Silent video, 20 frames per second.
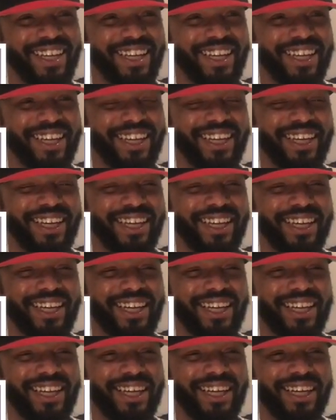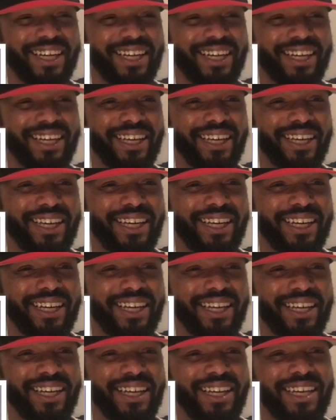
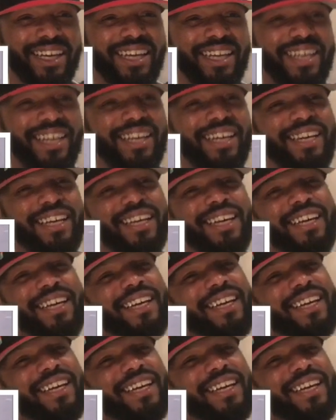(silent)